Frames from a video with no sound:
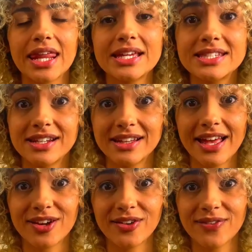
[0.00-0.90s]
Is it a
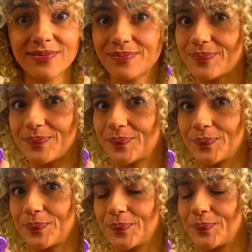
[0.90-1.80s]
letter?
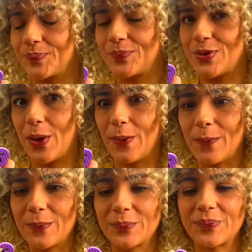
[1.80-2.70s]

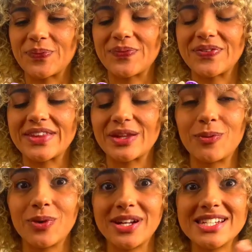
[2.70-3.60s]
No.
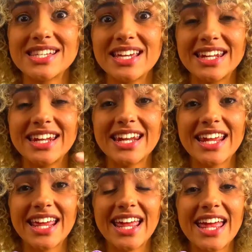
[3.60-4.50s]
What is it?
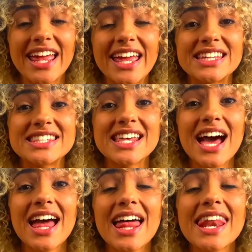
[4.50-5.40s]
It's
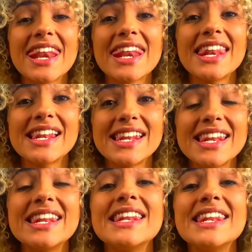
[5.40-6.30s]
a
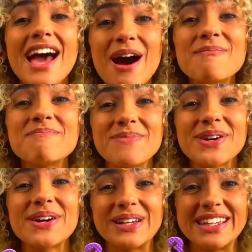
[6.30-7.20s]

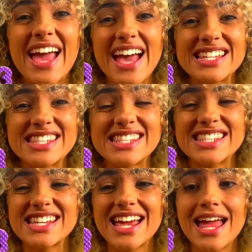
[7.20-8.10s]
number. Yes.
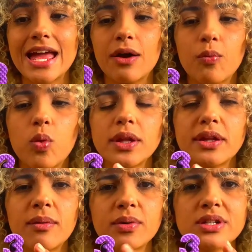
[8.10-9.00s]

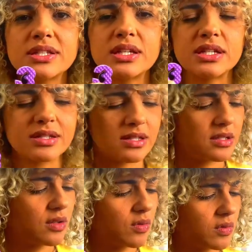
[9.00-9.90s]
What number is this?